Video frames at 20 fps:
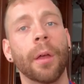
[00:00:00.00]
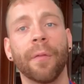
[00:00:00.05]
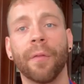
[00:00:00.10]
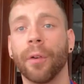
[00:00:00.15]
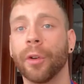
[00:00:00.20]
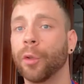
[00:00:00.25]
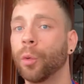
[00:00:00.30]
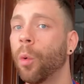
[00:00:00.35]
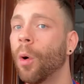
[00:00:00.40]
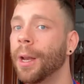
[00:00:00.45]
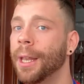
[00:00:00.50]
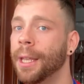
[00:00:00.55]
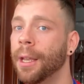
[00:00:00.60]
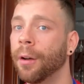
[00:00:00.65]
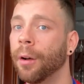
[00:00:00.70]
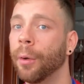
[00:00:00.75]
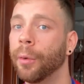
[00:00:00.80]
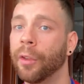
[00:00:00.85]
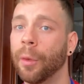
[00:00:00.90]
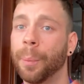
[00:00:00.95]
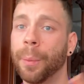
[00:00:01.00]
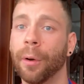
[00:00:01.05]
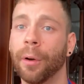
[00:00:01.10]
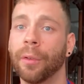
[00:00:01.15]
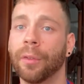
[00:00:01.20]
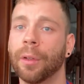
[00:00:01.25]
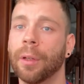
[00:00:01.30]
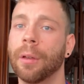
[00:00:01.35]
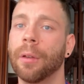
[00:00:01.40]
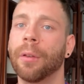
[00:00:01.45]
for 20 euros a
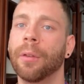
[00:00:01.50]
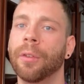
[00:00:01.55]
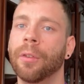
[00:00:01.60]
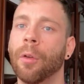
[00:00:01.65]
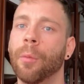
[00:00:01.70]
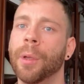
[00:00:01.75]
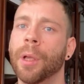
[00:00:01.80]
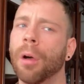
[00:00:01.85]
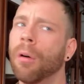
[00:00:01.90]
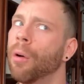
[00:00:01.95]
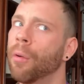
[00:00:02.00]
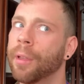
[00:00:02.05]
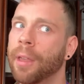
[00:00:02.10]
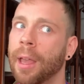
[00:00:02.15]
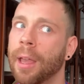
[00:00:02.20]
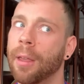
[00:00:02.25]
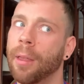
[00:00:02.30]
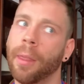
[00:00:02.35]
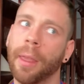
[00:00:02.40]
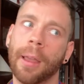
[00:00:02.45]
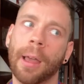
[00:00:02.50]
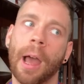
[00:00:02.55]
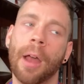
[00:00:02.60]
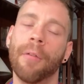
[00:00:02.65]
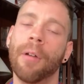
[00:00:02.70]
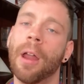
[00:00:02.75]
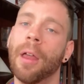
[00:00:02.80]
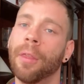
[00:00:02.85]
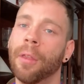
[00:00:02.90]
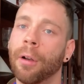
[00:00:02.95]
person. So we go, okay, like
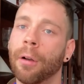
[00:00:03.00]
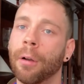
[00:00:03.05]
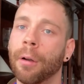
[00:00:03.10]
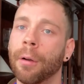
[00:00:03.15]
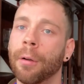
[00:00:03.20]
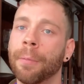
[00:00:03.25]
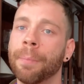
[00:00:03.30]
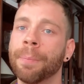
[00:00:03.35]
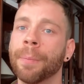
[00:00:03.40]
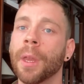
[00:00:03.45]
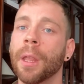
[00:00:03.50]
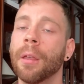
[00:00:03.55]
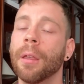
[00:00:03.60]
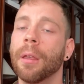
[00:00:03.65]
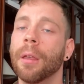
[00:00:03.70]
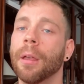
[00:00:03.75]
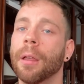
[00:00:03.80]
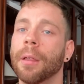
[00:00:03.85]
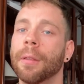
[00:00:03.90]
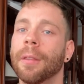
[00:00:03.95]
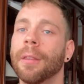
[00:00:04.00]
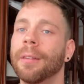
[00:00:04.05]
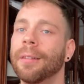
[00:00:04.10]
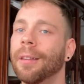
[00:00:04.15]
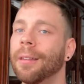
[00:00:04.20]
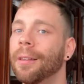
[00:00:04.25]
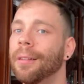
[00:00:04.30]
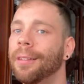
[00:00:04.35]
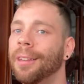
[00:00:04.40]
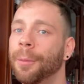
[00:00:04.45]
I'd rather, this
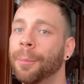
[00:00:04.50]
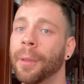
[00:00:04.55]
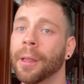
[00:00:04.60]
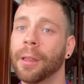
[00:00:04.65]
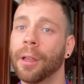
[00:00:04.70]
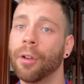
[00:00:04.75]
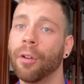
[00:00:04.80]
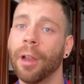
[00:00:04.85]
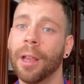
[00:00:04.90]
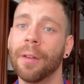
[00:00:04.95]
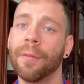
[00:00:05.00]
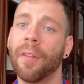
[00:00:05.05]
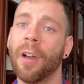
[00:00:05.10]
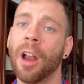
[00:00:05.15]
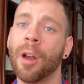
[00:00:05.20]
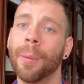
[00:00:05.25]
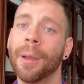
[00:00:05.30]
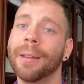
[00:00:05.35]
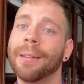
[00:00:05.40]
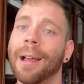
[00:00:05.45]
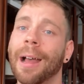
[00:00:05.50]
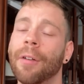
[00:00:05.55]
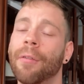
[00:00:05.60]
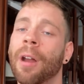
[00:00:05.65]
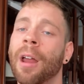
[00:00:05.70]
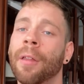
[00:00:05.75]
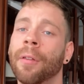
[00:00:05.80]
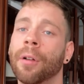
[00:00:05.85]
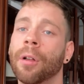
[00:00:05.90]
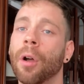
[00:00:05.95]
doesn't seem like a great environment. I'd
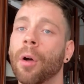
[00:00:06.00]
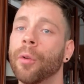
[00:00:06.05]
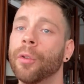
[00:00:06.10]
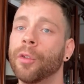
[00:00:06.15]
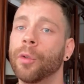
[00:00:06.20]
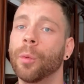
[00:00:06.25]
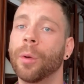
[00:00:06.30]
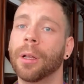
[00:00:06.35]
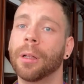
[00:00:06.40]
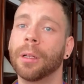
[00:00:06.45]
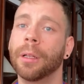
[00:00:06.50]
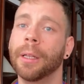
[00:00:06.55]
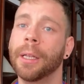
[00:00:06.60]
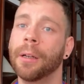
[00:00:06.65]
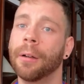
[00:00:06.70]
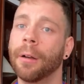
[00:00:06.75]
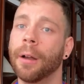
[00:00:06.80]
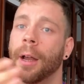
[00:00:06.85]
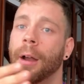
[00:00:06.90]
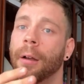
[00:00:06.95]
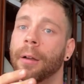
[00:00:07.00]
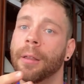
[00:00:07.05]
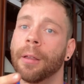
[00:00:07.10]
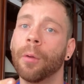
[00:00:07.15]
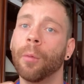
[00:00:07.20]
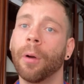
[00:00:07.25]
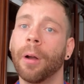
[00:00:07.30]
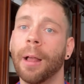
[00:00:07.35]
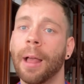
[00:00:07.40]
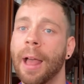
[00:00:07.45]
rather go to a cleaner
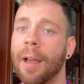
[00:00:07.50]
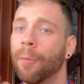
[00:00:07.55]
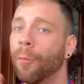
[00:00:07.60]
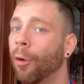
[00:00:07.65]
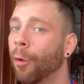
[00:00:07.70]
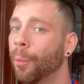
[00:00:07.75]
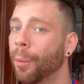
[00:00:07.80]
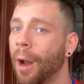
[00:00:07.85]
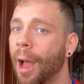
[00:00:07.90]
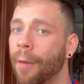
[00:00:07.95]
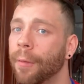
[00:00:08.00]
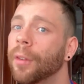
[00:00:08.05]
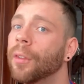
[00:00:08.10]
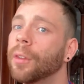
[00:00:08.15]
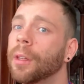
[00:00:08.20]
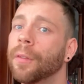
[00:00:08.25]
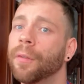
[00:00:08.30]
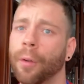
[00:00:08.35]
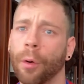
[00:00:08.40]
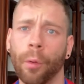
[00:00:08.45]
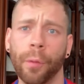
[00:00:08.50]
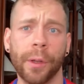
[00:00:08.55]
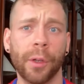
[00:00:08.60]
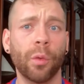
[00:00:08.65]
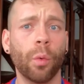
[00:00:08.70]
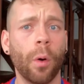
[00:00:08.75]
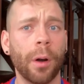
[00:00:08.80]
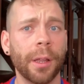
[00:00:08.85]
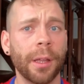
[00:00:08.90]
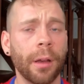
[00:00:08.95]
area where I have more privacy for only
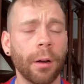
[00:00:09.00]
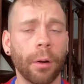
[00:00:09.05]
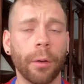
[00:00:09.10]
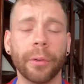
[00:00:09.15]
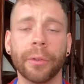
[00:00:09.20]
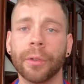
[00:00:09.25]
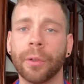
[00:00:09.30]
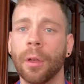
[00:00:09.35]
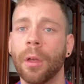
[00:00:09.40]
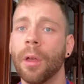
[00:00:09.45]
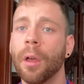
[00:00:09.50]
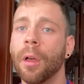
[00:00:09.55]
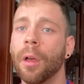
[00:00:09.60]
20 euros